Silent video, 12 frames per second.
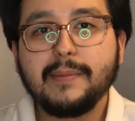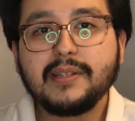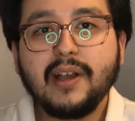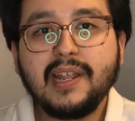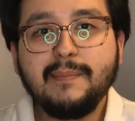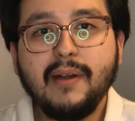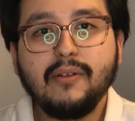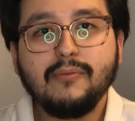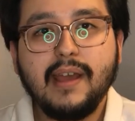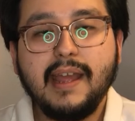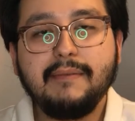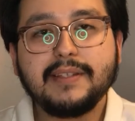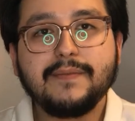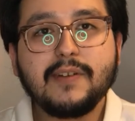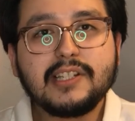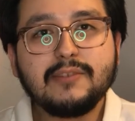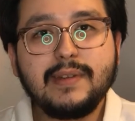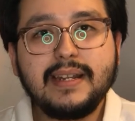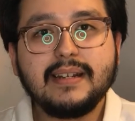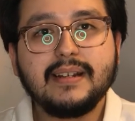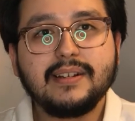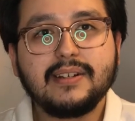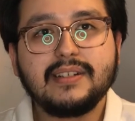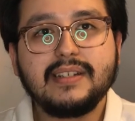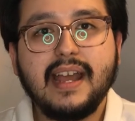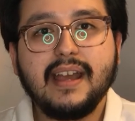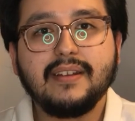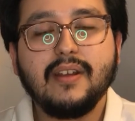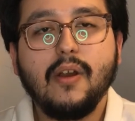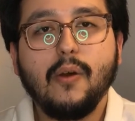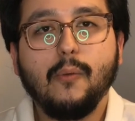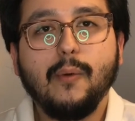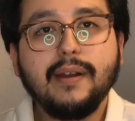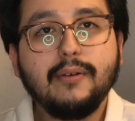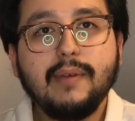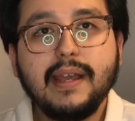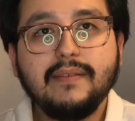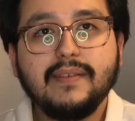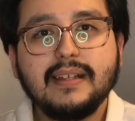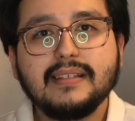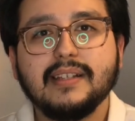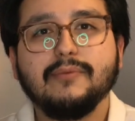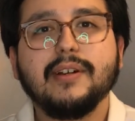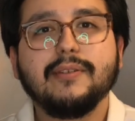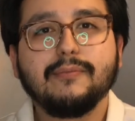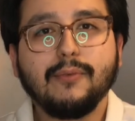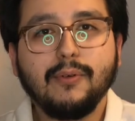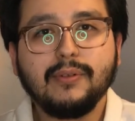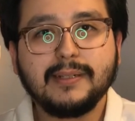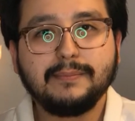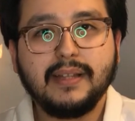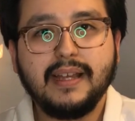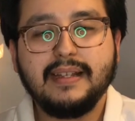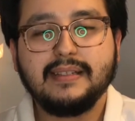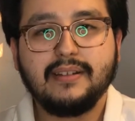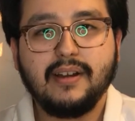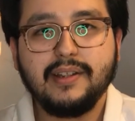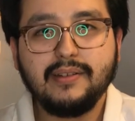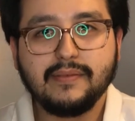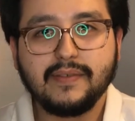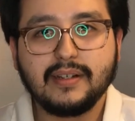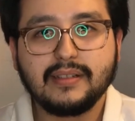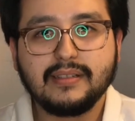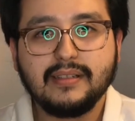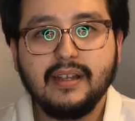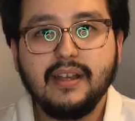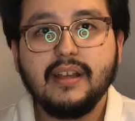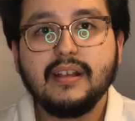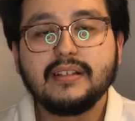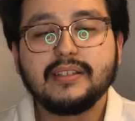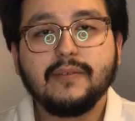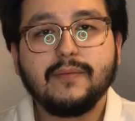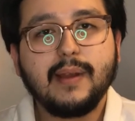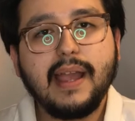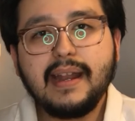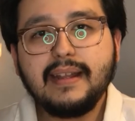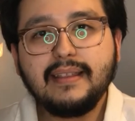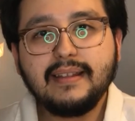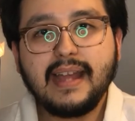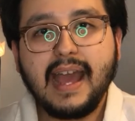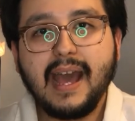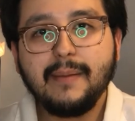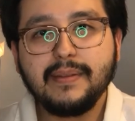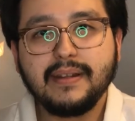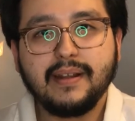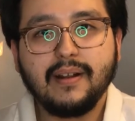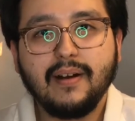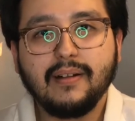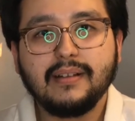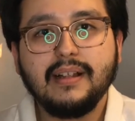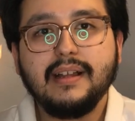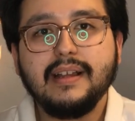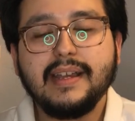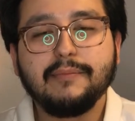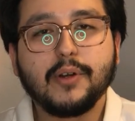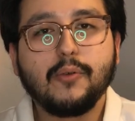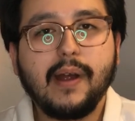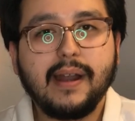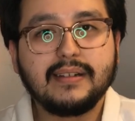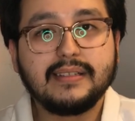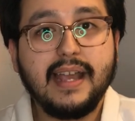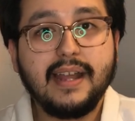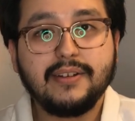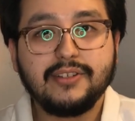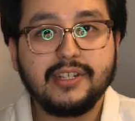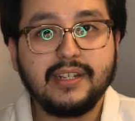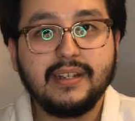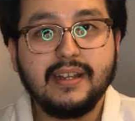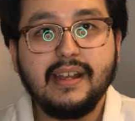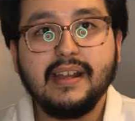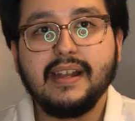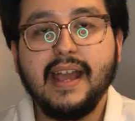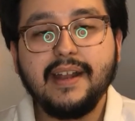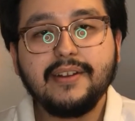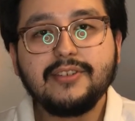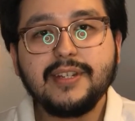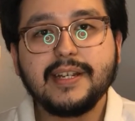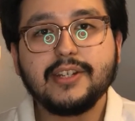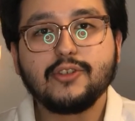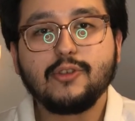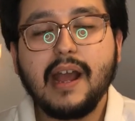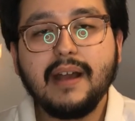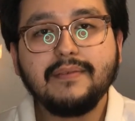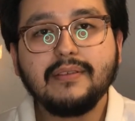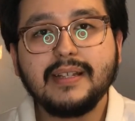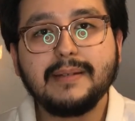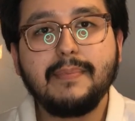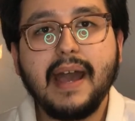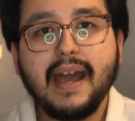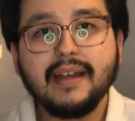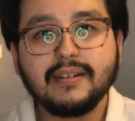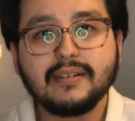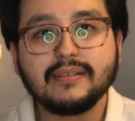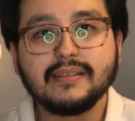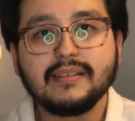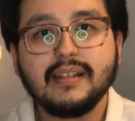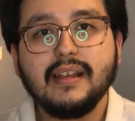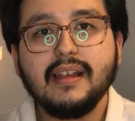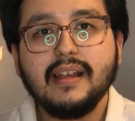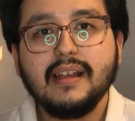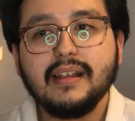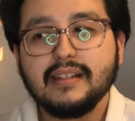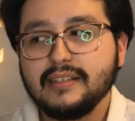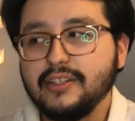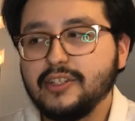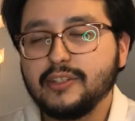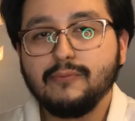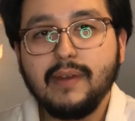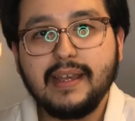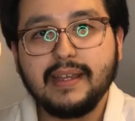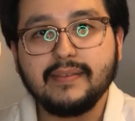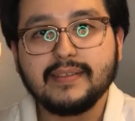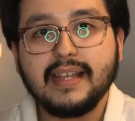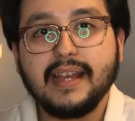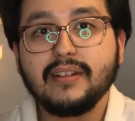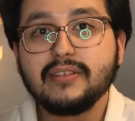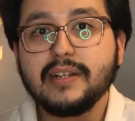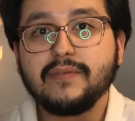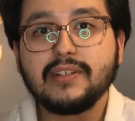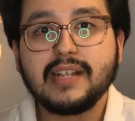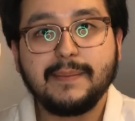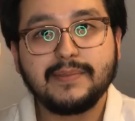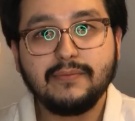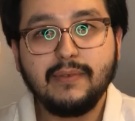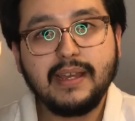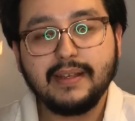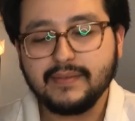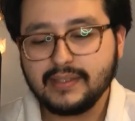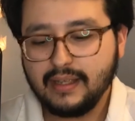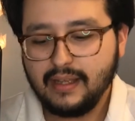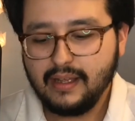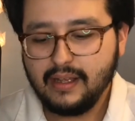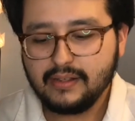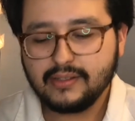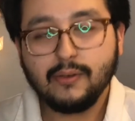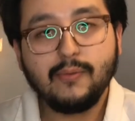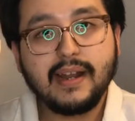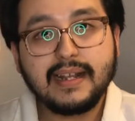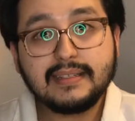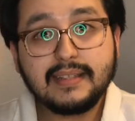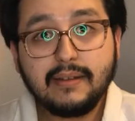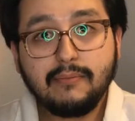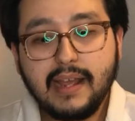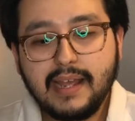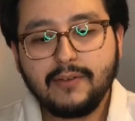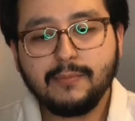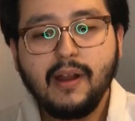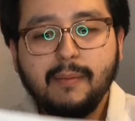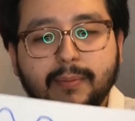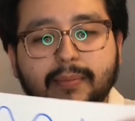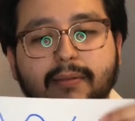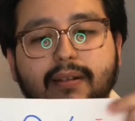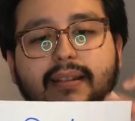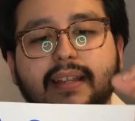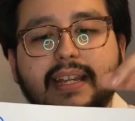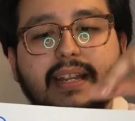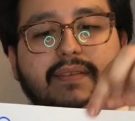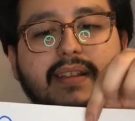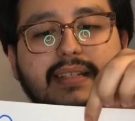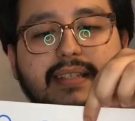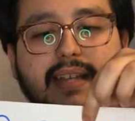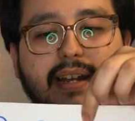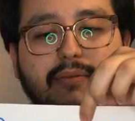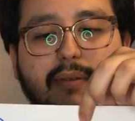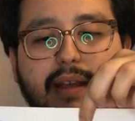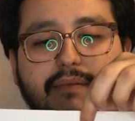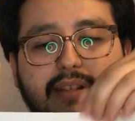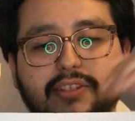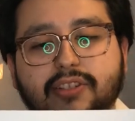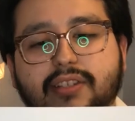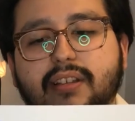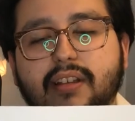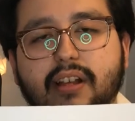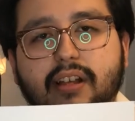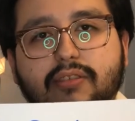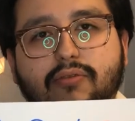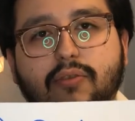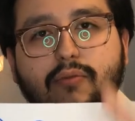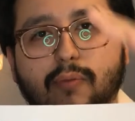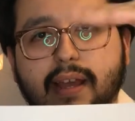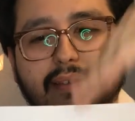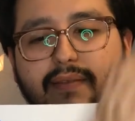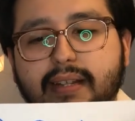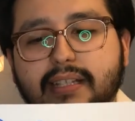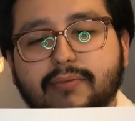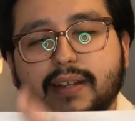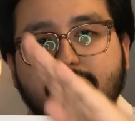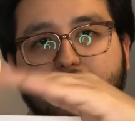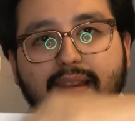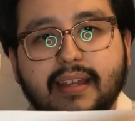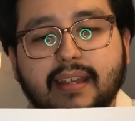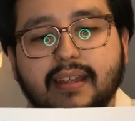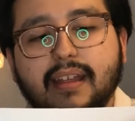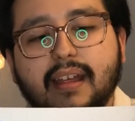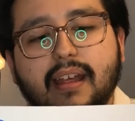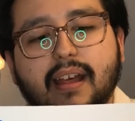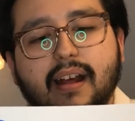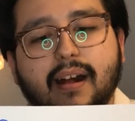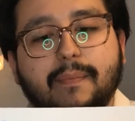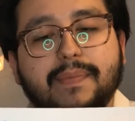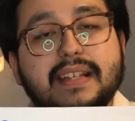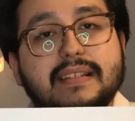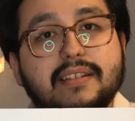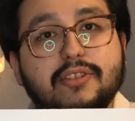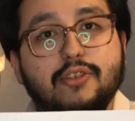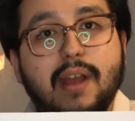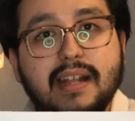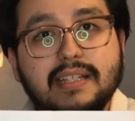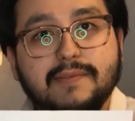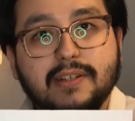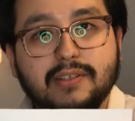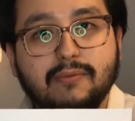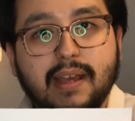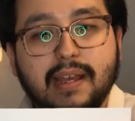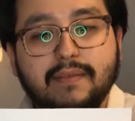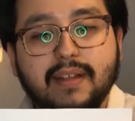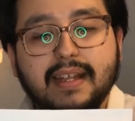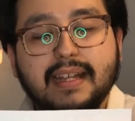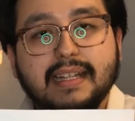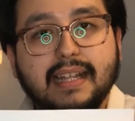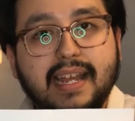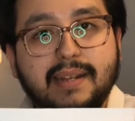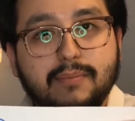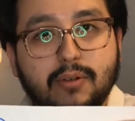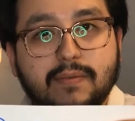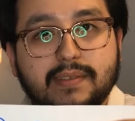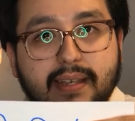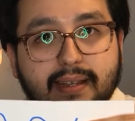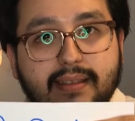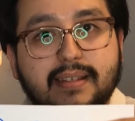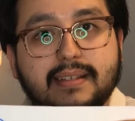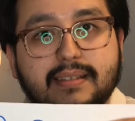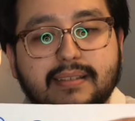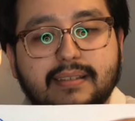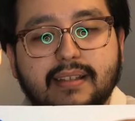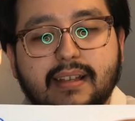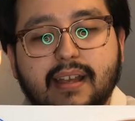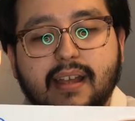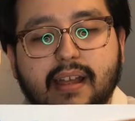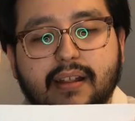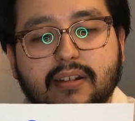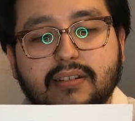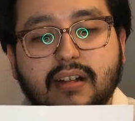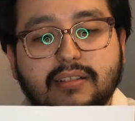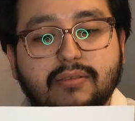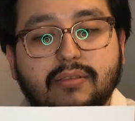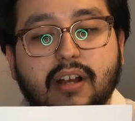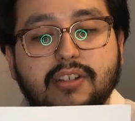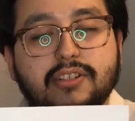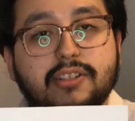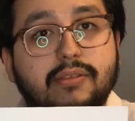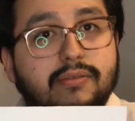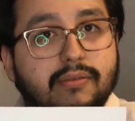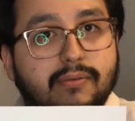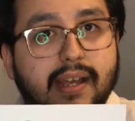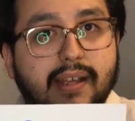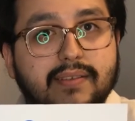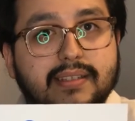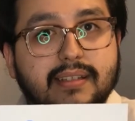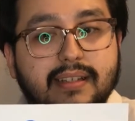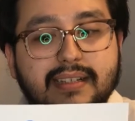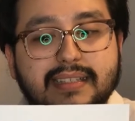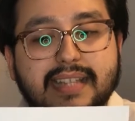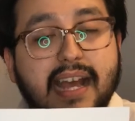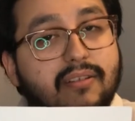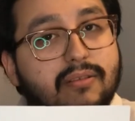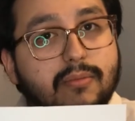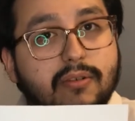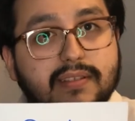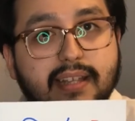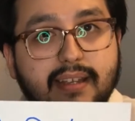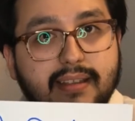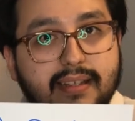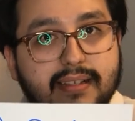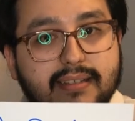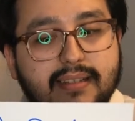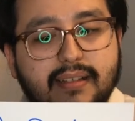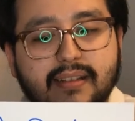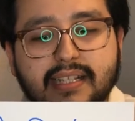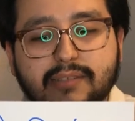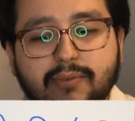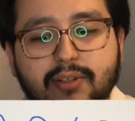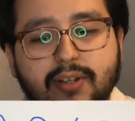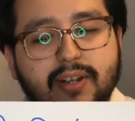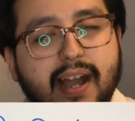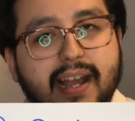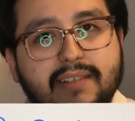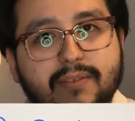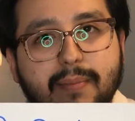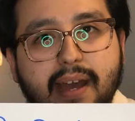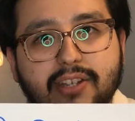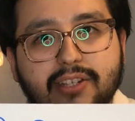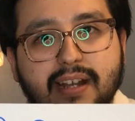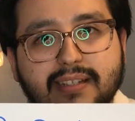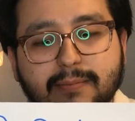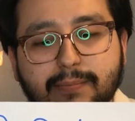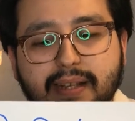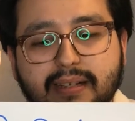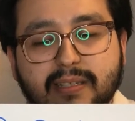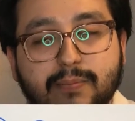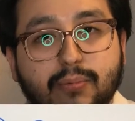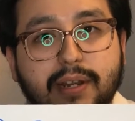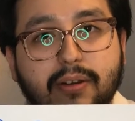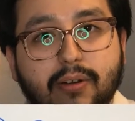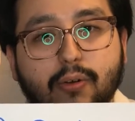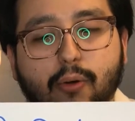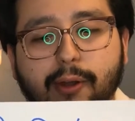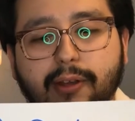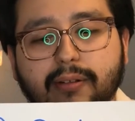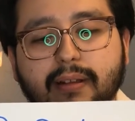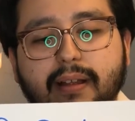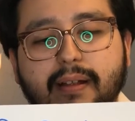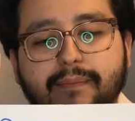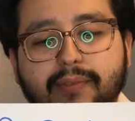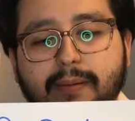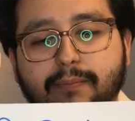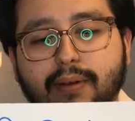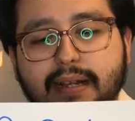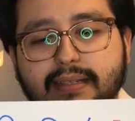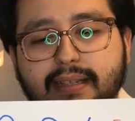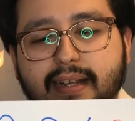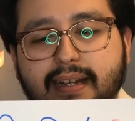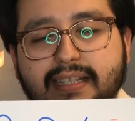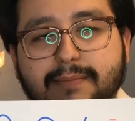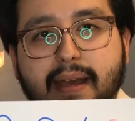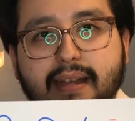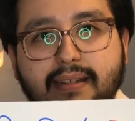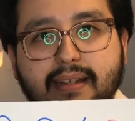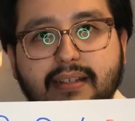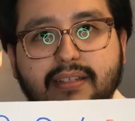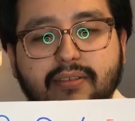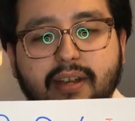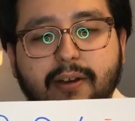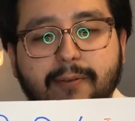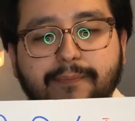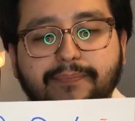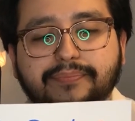I'm talking about waves, first we need to understand what a wave is and what role it plays in our universe. So for anything to happen at all, it requires energy. And energy can travel in patterns such as waves, and there's different types of waves. So when I said wave, you probably were thinking of this of wave, this just sort of wavy, squiggly thing. This is a transverse wave. Light moves like this. There's also longitudinal waves. Sound moves like this. This one you can kind of imagine as a big spring or coil compressing and expanding as you go.